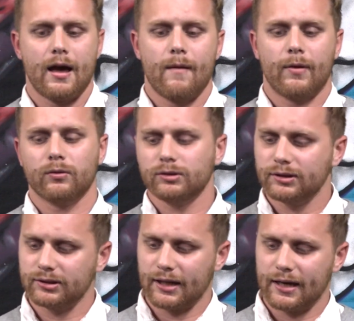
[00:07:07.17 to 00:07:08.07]
But also
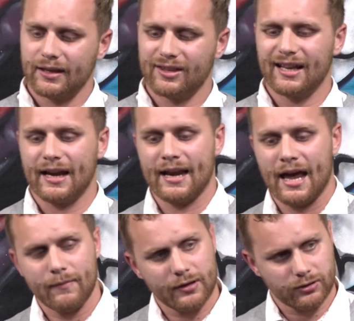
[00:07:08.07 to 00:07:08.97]
studying the
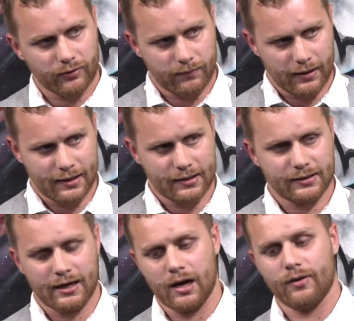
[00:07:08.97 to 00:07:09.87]
dynamics of planets
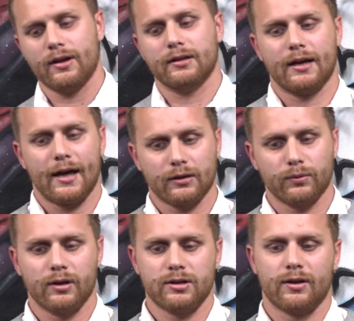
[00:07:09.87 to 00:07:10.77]
and how they interact
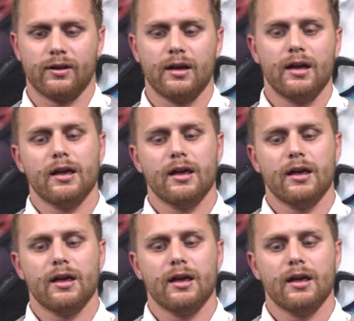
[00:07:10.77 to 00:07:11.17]
with each other